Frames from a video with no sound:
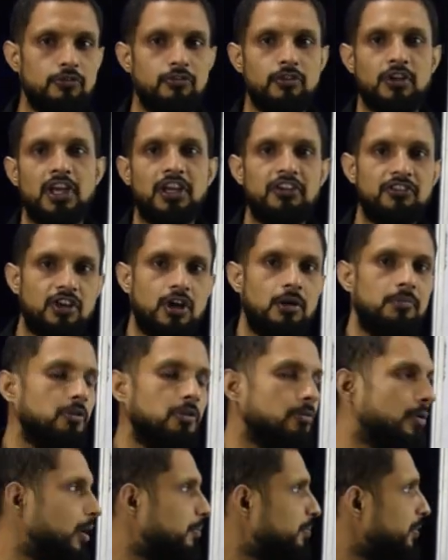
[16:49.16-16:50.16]
So in exam
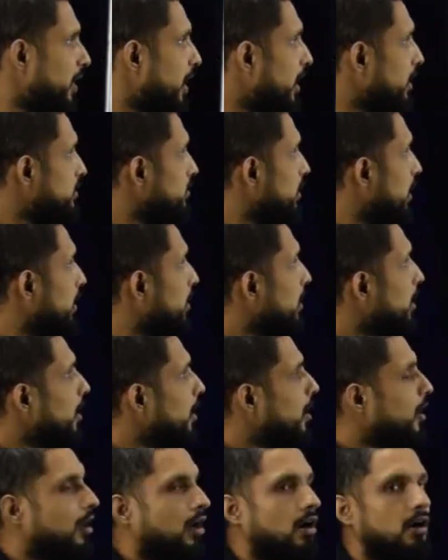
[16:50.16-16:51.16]
you might be asked like
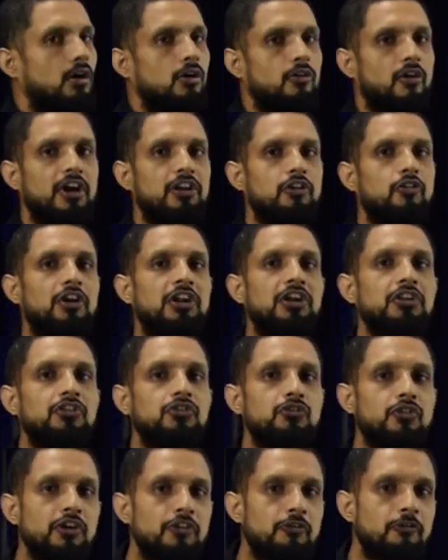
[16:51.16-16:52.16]
uh, write down
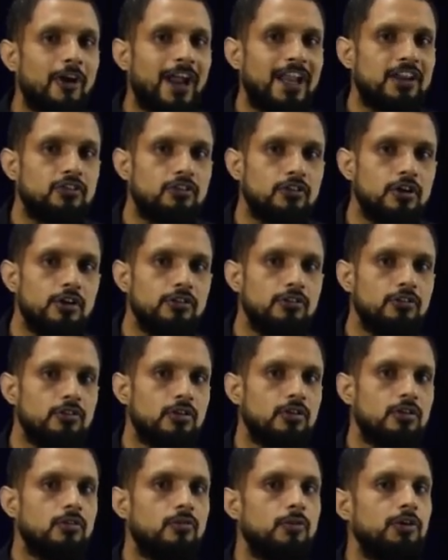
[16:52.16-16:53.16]
three factors
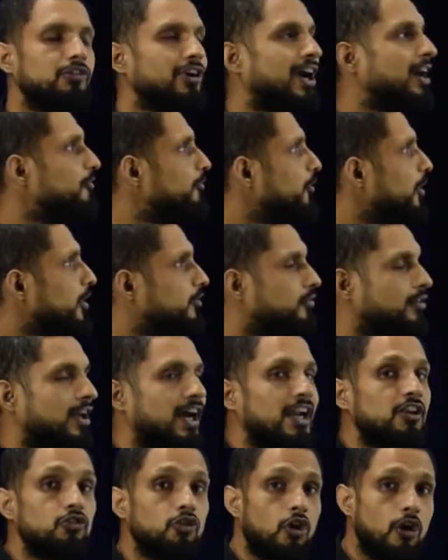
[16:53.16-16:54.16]
which affect
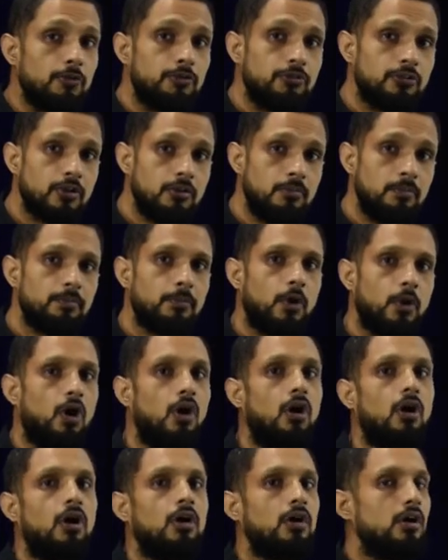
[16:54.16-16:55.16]
adsorption
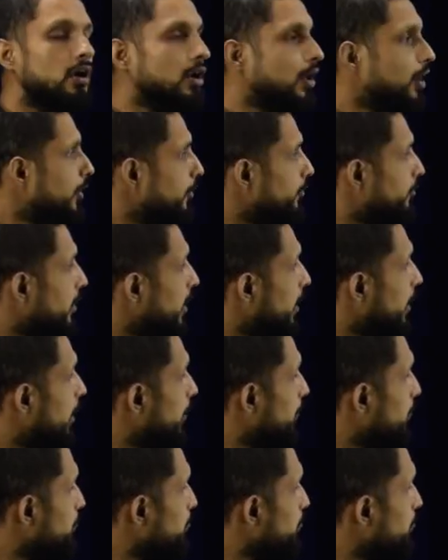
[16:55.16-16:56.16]
or say